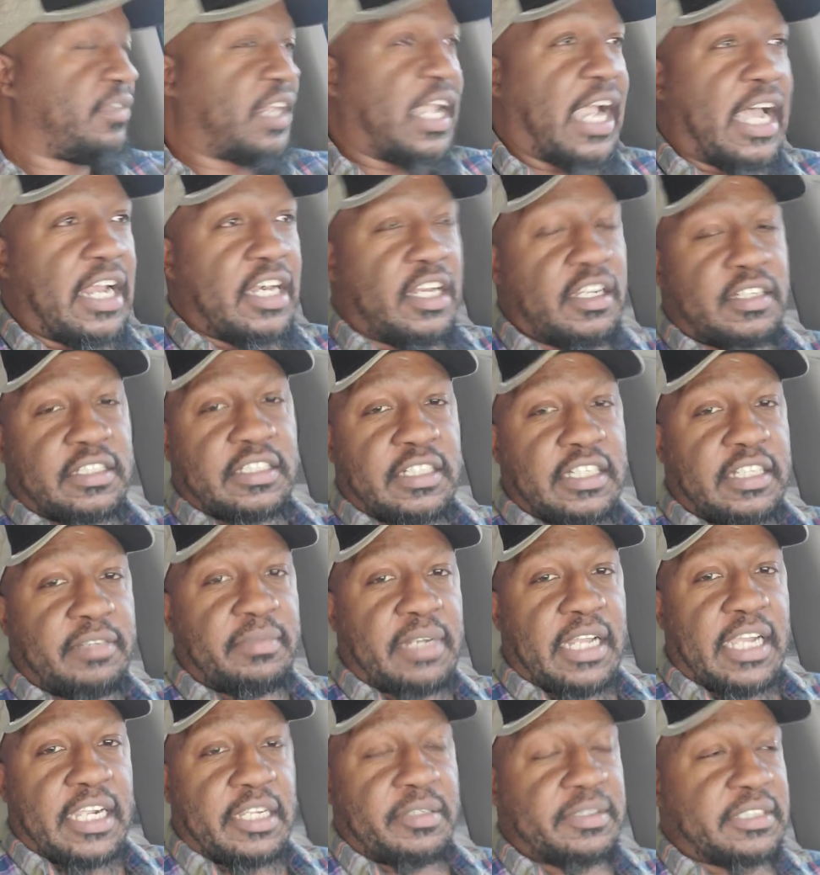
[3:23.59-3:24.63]
I looked at him
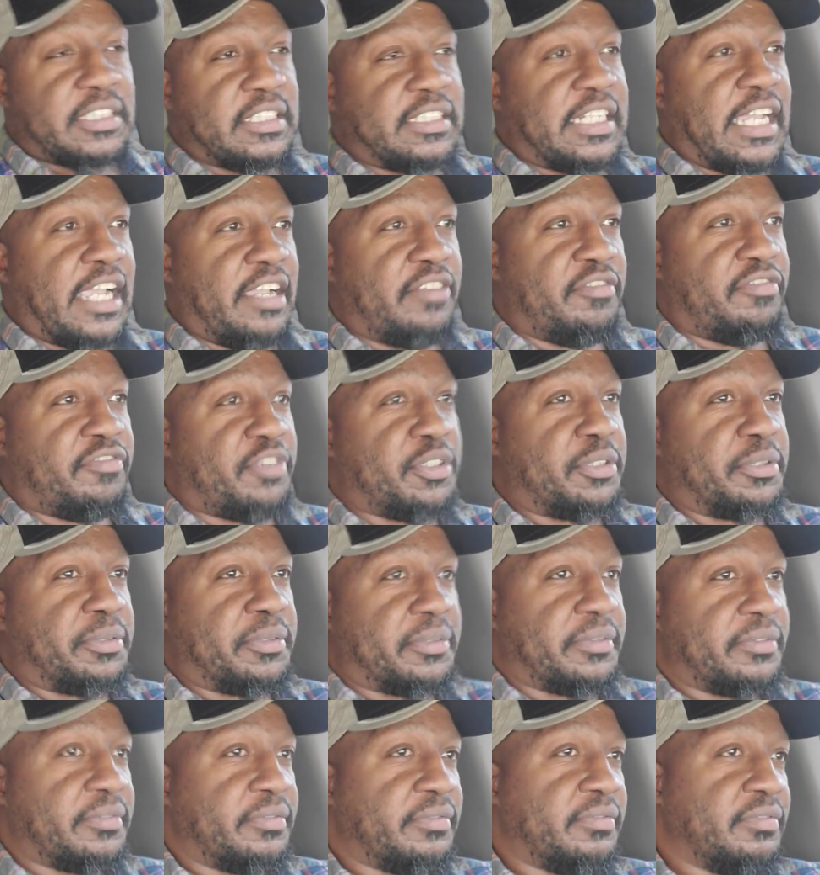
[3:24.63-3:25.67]
like it was a damn
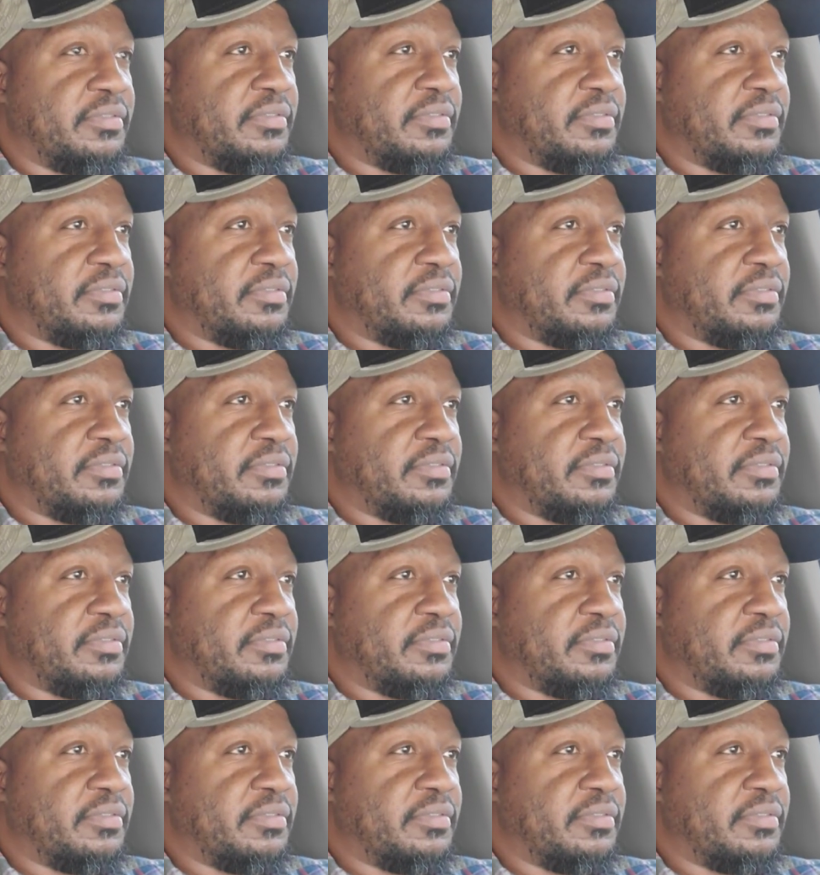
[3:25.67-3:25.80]
fool.